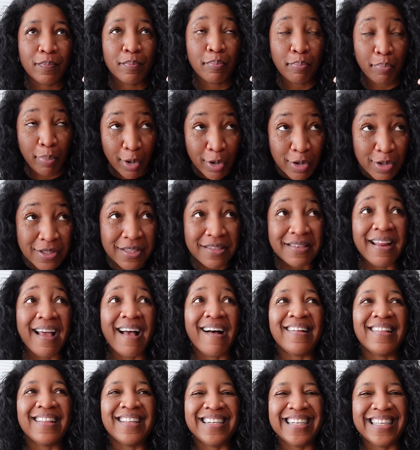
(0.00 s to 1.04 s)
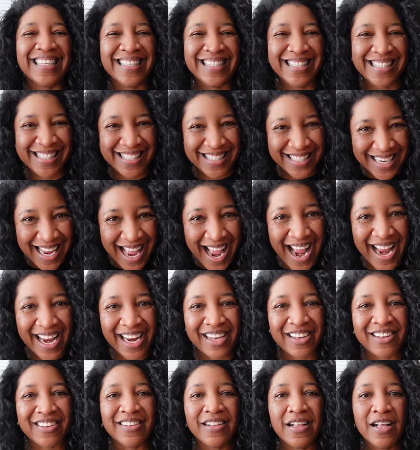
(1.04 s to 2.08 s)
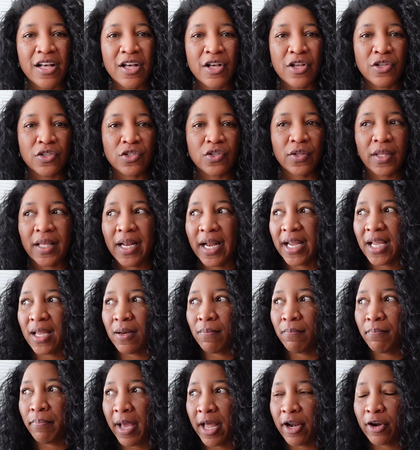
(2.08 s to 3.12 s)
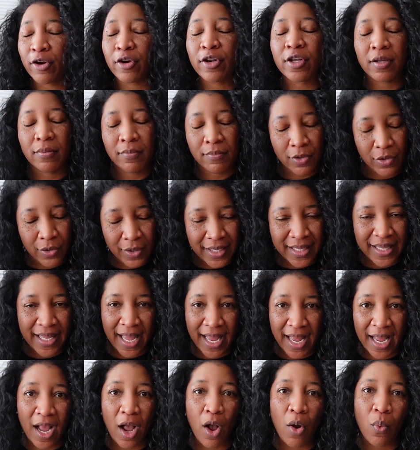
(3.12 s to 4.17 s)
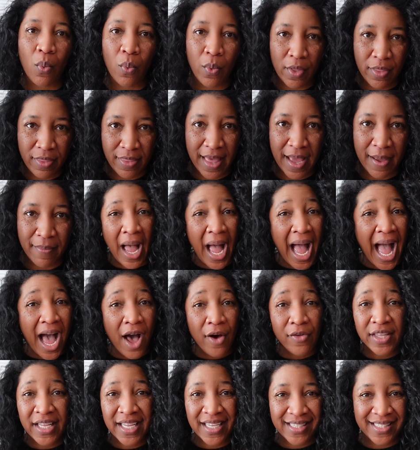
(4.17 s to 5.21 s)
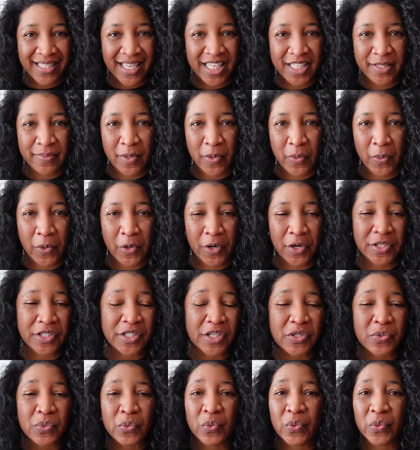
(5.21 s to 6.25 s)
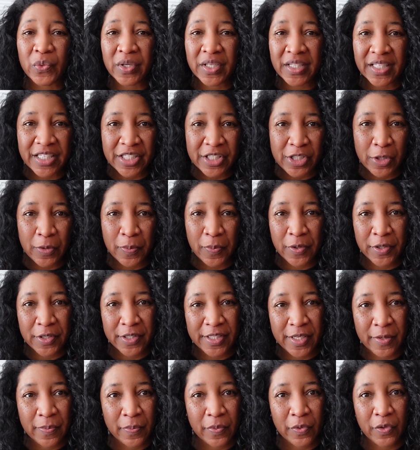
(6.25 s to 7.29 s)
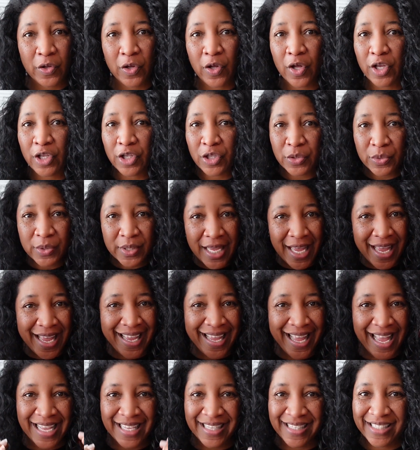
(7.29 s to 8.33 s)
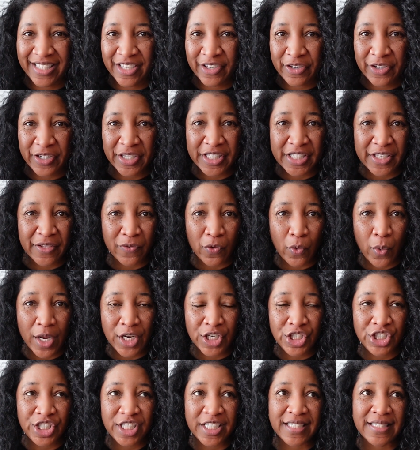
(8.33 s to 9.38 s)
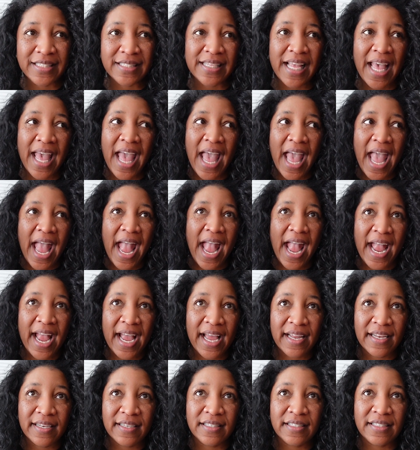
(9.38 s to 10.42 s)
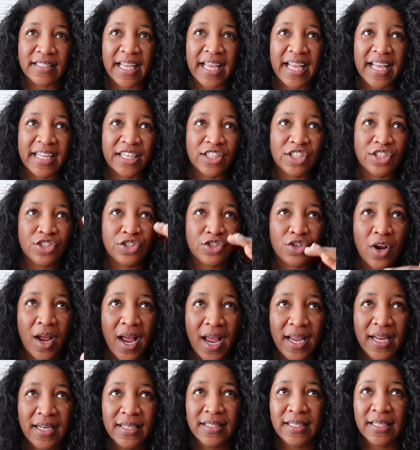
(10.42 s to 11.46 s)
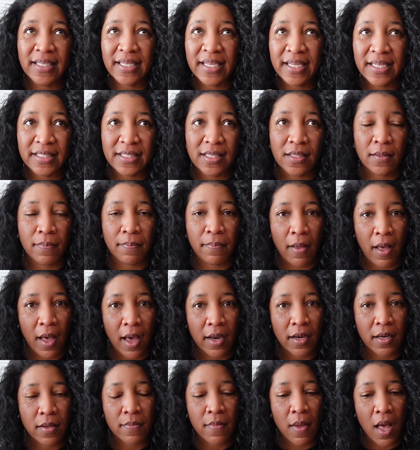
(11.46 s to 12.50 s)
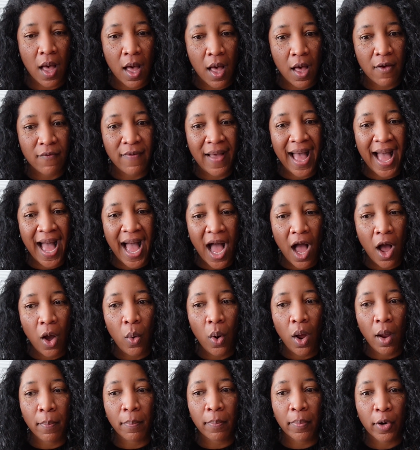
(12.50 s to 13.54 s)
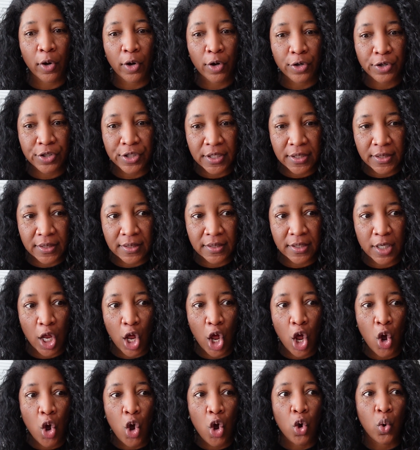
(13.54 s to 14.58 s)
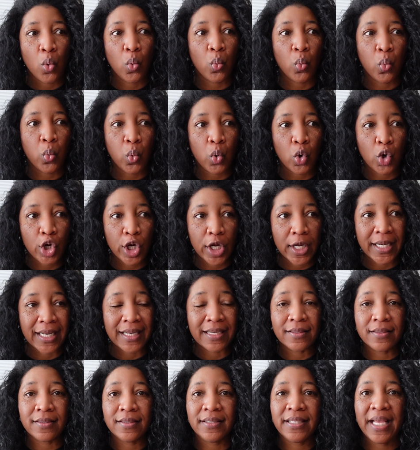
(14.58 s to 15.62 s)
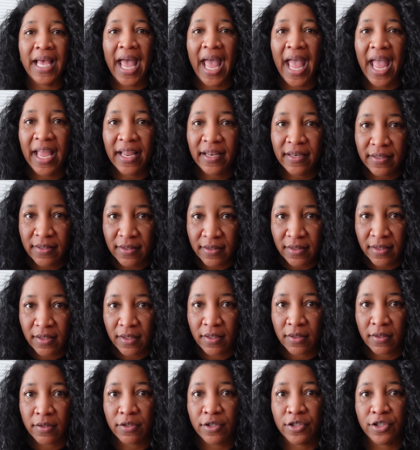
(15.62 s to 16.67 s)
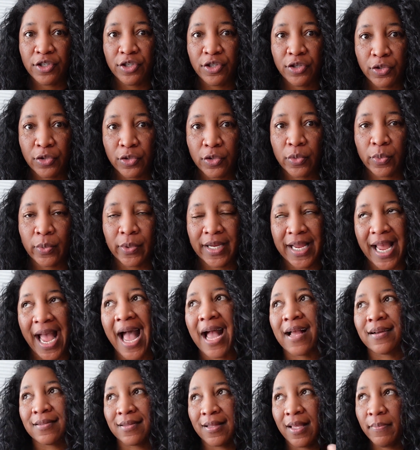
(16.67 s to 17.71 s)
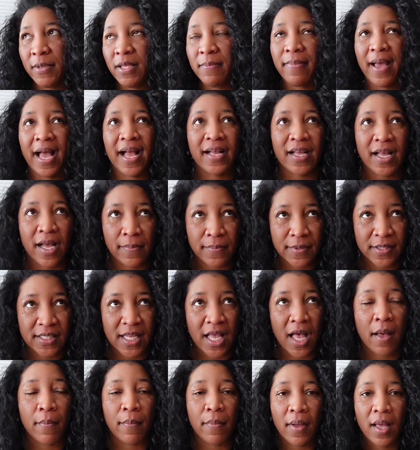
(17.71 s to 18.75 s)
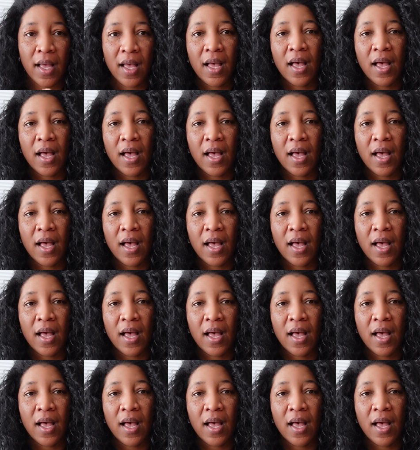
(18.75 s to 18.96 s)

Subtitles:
personality style so that I can better communicate with that. How the assessment works, really super simple. You take a series of questions and it's trying to get to the bottom of how a person would tend to react. Let me back up some.